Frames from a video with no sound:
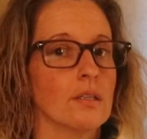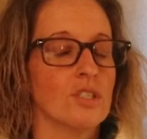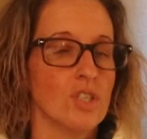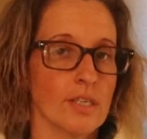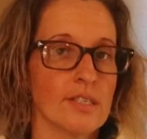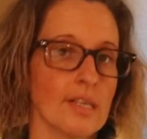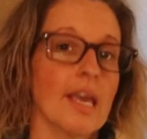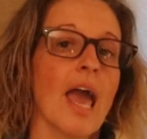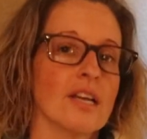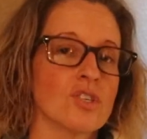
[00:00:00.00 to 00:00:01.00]
just the
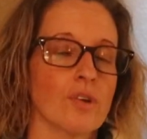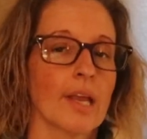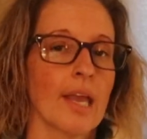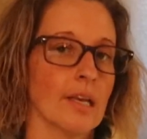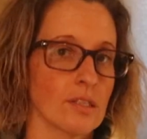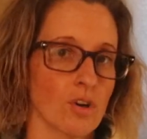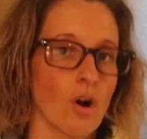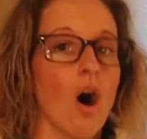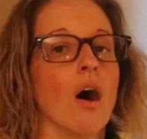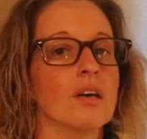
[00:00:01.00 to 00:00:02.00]
gastric cancer
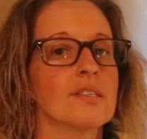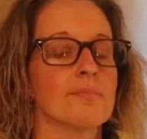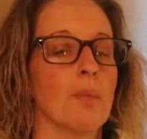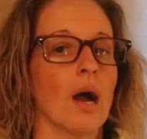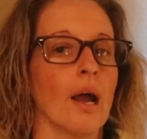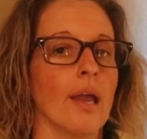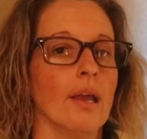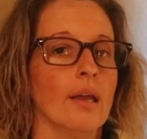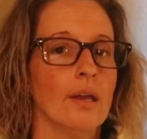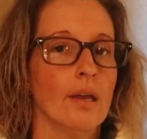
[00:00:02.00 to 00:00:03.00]
caused by
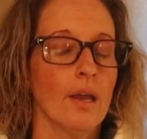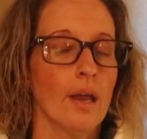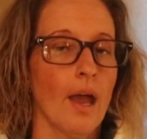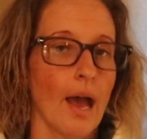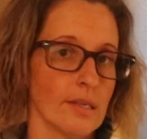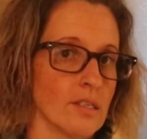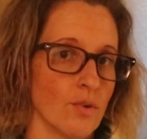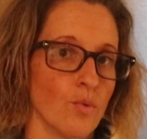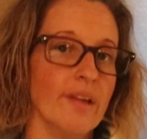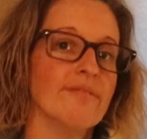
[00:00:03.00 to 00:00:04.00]

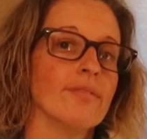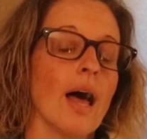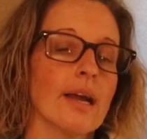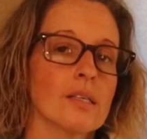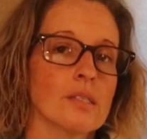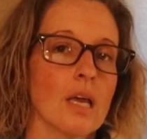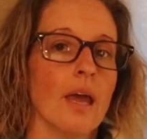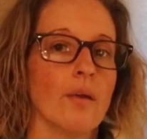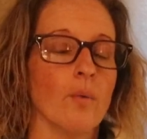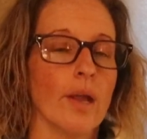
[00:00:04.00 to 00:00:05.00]
acid reflux,
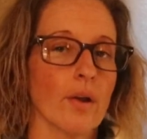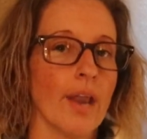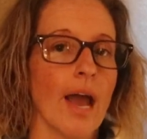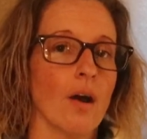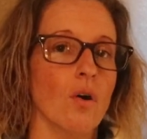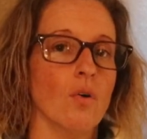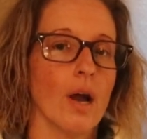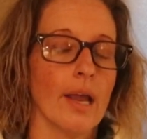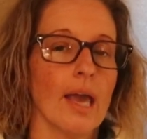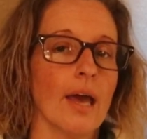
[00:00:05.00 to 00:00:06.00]
and we are now
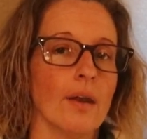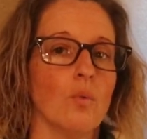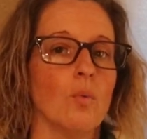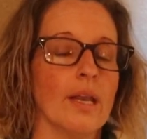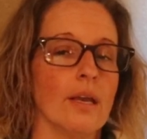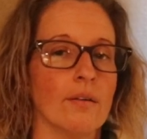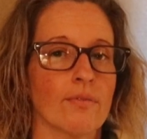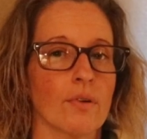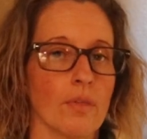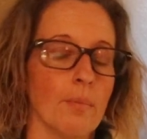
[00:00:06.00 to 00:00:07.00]
again waiting
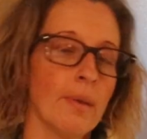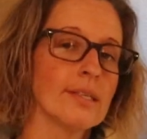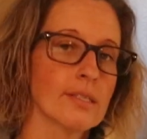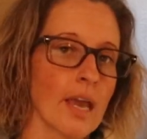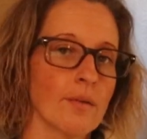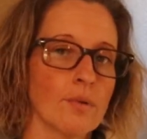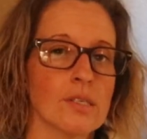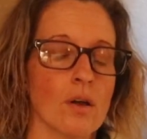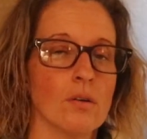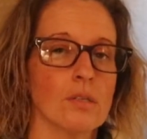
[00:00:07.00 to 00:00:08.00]
for the PET scan
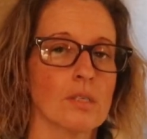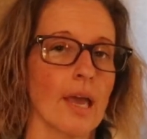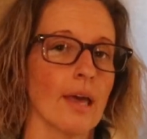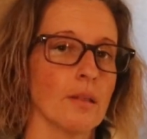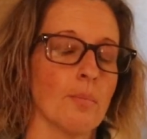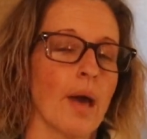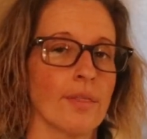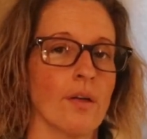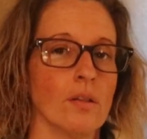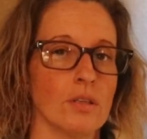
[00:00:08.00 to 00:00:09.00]
results and the
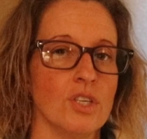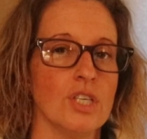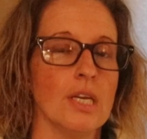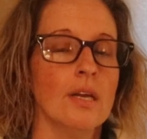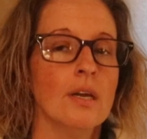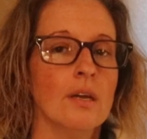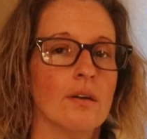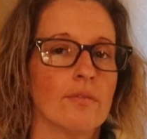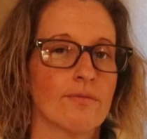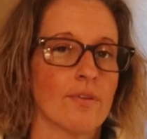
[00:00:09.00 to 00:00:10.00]
pathology
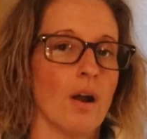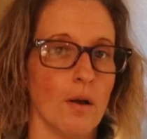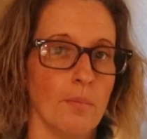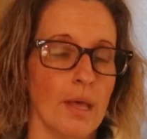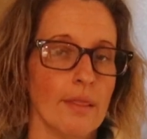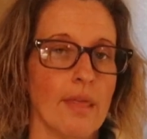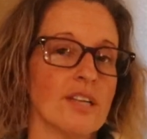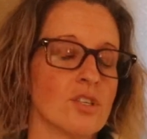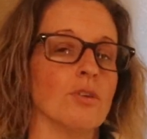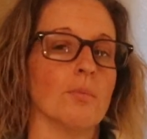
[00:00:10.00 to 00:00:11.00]
from
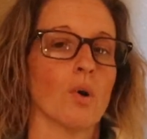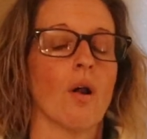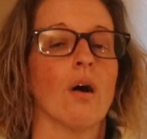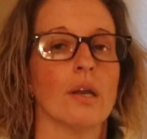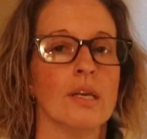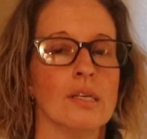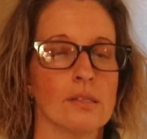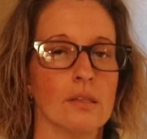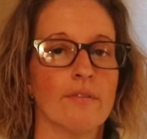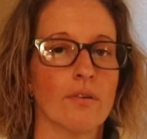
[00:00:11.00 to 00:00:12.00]
that tumor on his
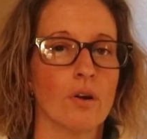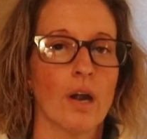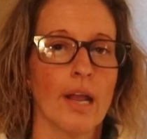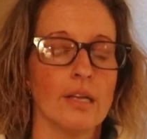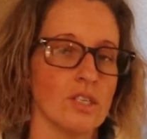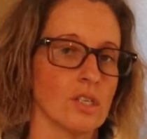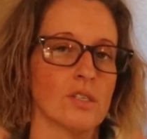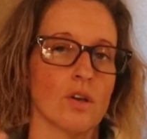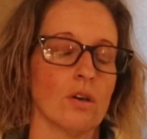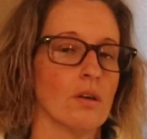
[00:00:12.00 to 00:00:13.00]
liver, and
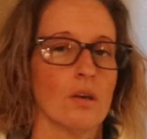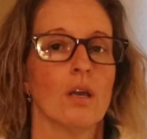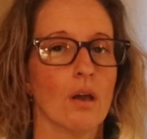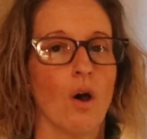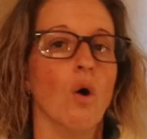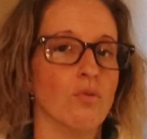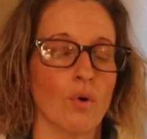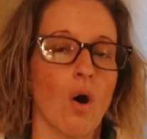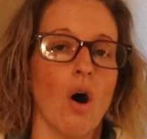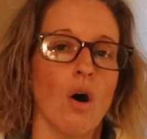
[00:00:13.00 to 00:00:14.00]
just
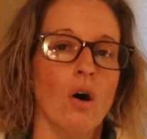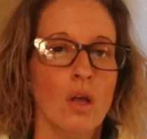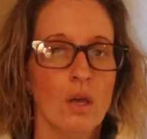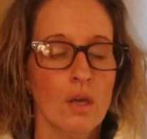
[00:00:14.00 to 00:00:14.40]
overall